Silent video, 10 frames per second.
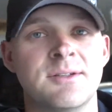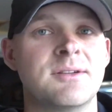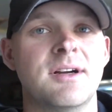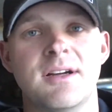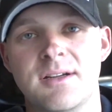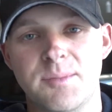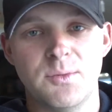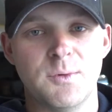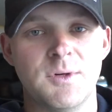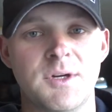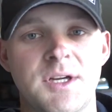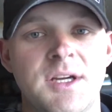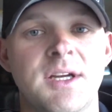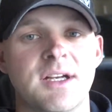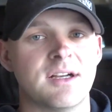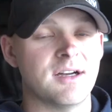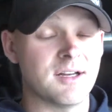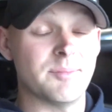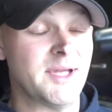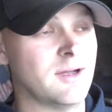caught up on work. Caught
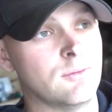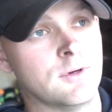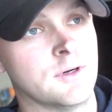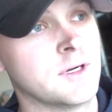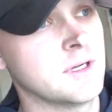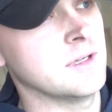up at work.